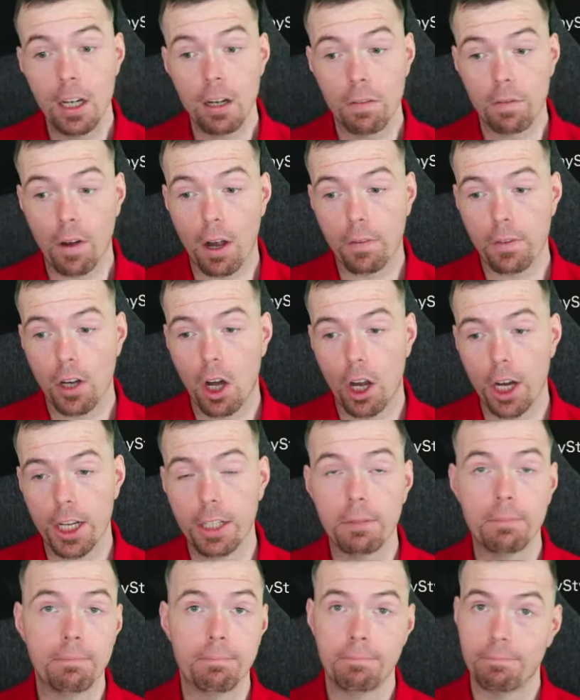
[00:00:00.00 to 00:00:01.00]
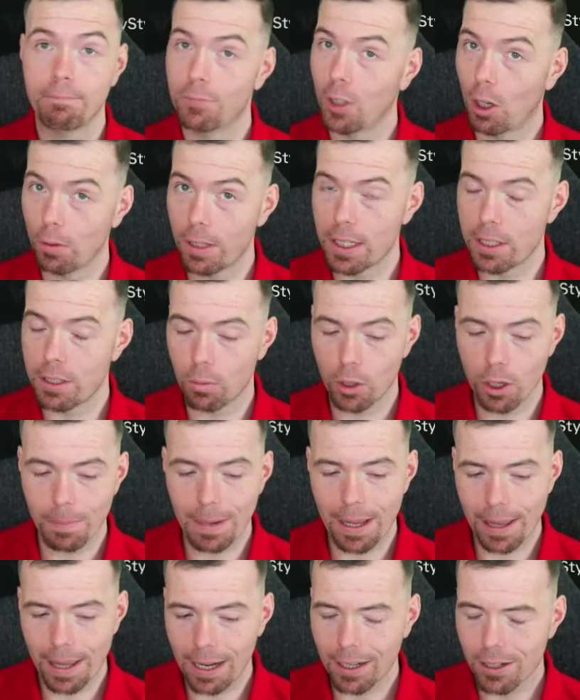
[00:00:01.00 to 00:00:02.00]
5'9". Don't need to worry
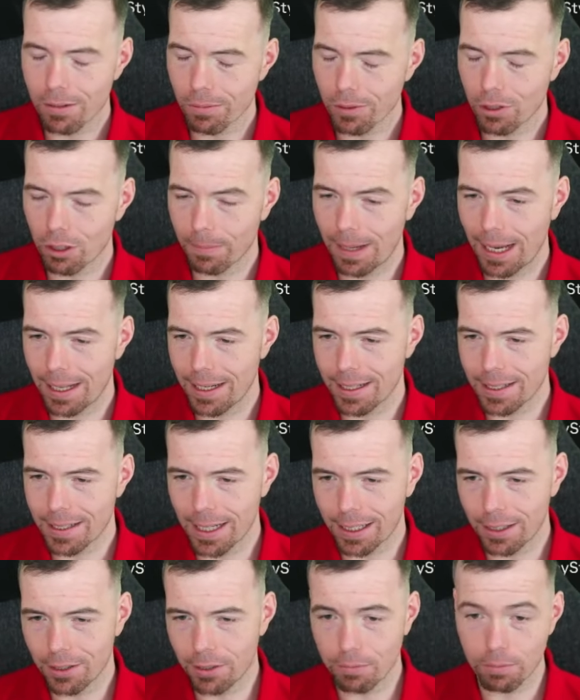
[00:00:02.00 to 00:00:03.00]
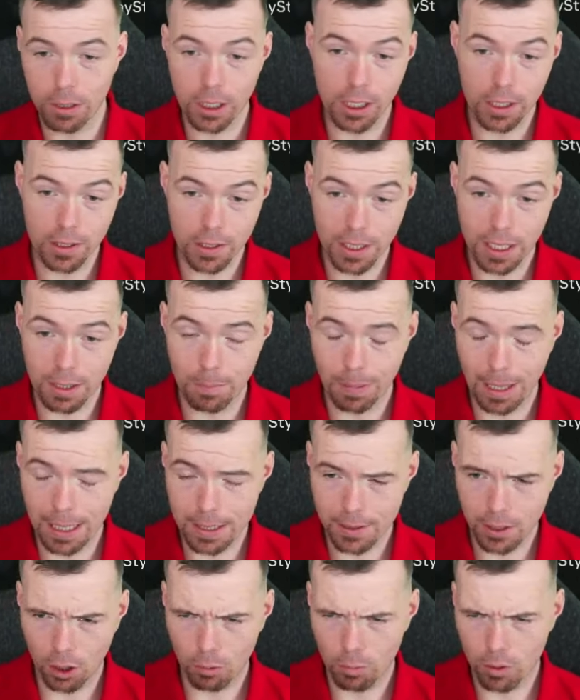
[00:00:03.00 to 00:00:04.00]
about that because we'll talk about it in a second. You can see the
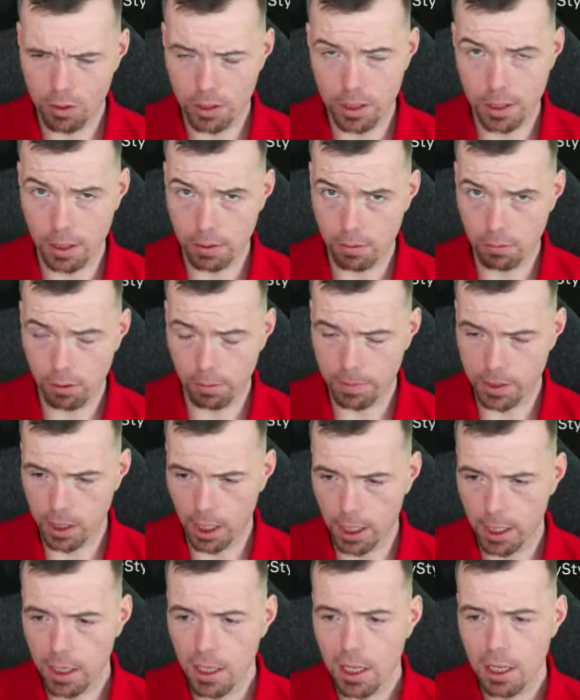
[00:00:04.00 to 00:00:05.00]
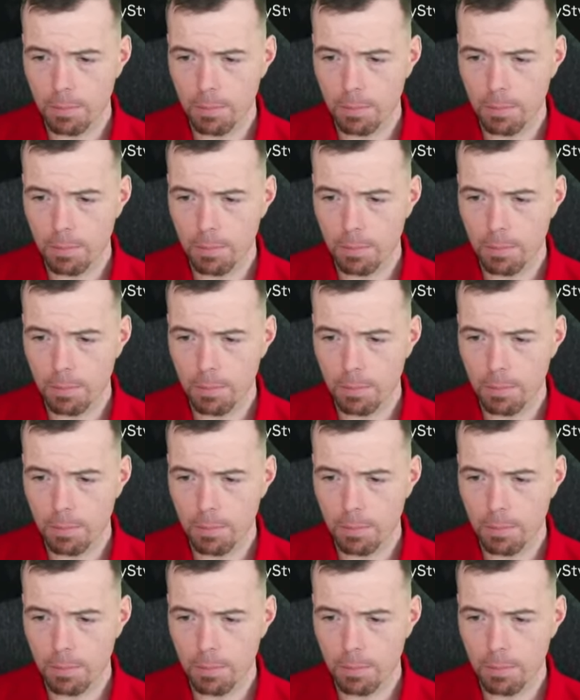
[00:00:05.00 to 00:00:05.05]
playstyle pluses, that's all I'm saying.